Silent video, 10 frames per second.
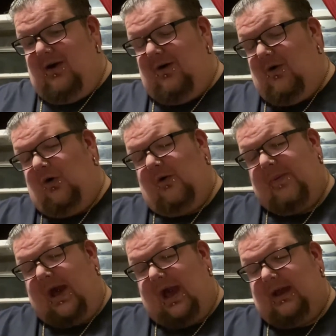Horror
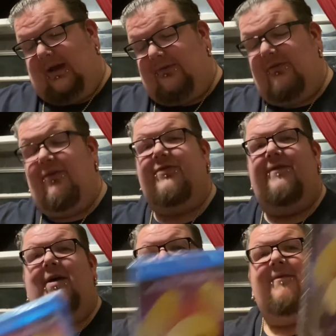Pack exclusive
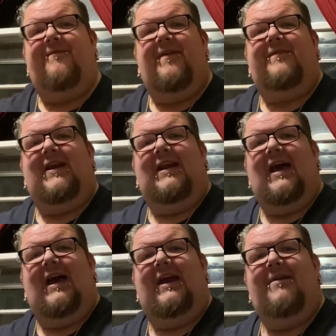number
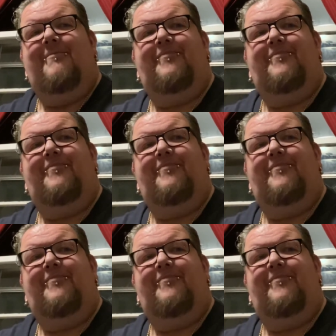59.